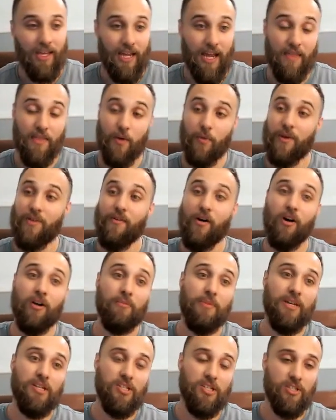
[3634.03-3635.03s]
And then we have
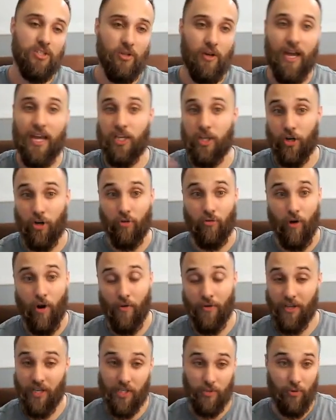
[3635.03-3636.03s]
automation. So, hey, you're
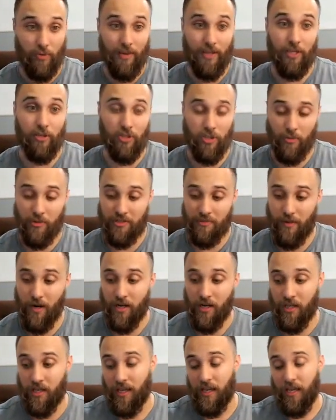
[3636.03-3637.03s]
growing because we're making you so much
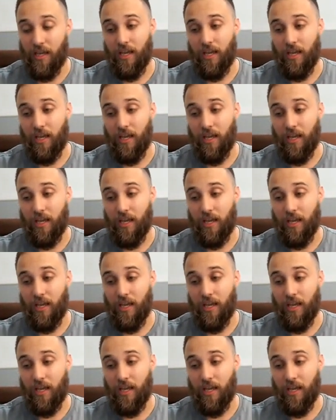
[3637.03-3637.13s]
money.